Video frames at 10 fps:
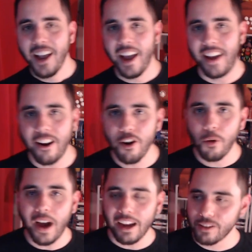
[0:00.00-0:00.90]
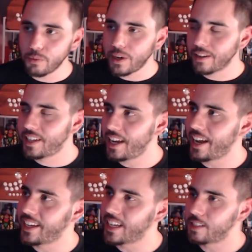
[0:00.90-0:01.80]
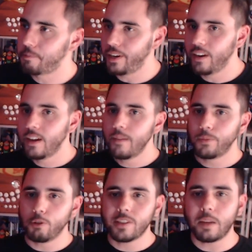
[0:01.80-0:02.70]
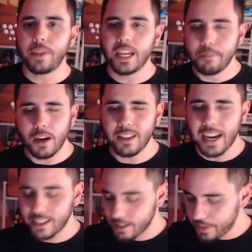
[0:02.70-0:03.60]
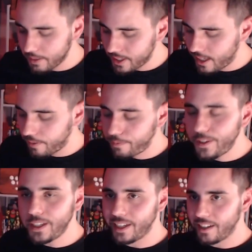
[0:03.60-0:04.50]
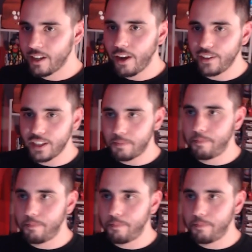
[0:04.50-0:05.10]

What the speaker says: And I don't know why, I was a weird kid, I guess, but there was something about that feeling of just